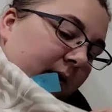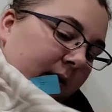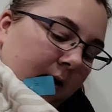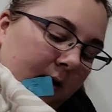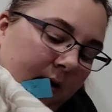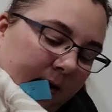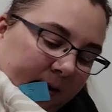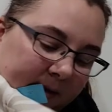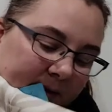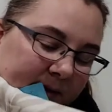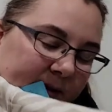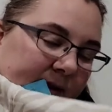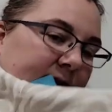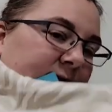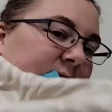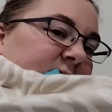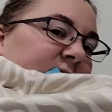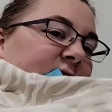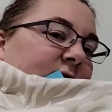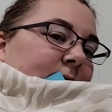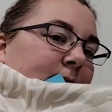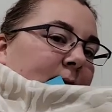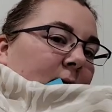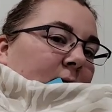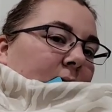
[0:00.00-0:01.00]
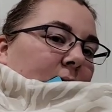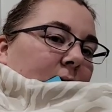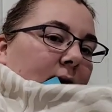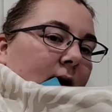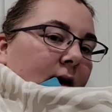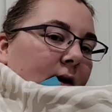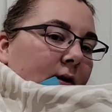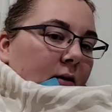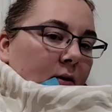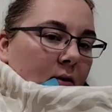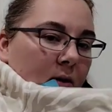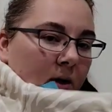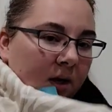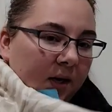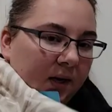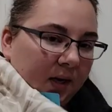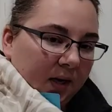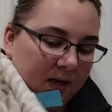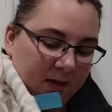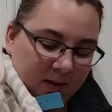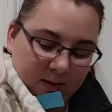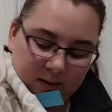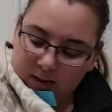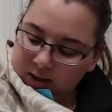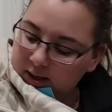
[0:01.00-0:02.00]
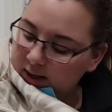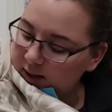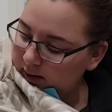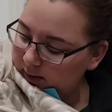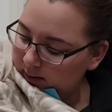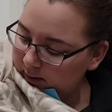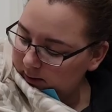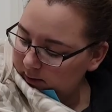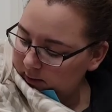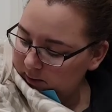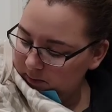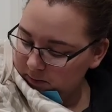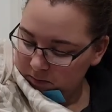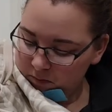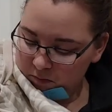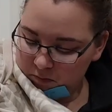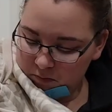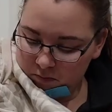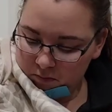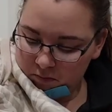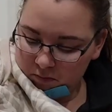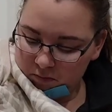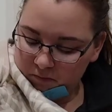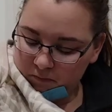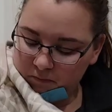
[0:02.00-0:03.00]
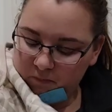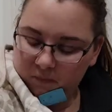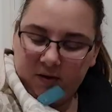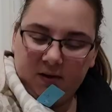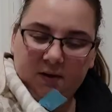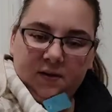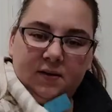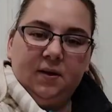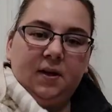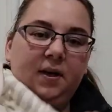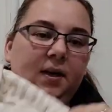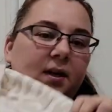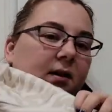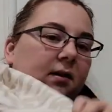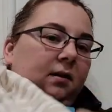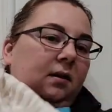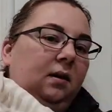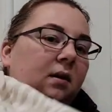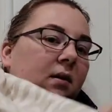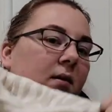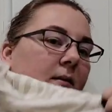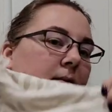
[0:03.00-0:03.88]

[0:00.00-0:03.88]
long sleeve polo in like this like